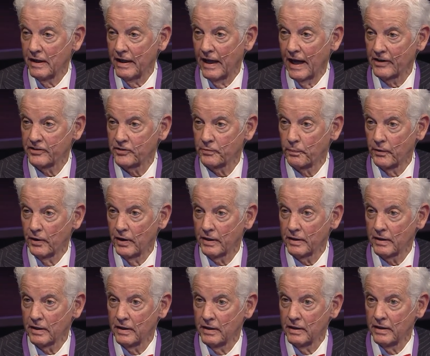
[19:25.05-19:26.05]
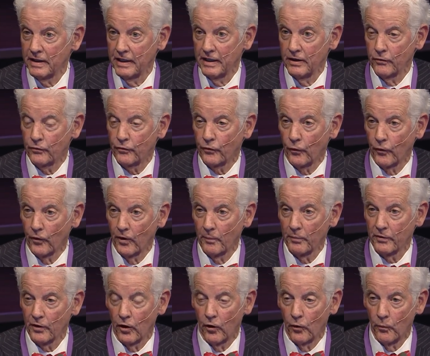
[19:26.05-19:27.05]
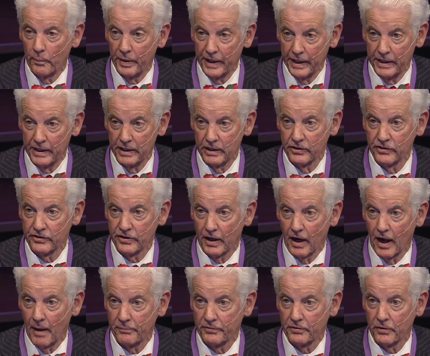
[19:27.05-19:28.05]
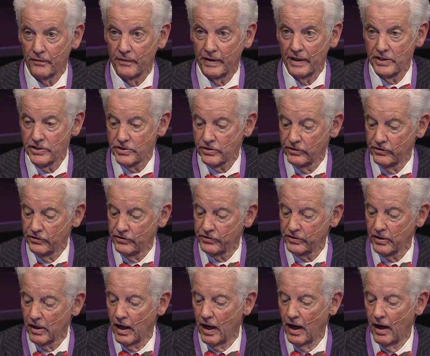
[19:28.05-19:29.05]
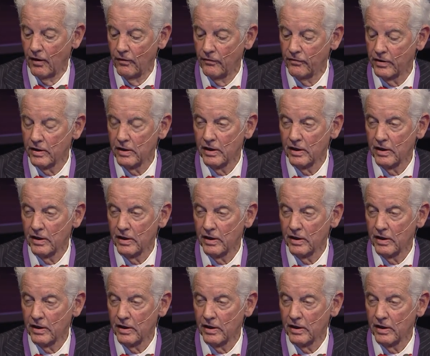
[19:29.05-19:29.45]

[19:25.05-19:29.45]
expert-informed opinions and observations of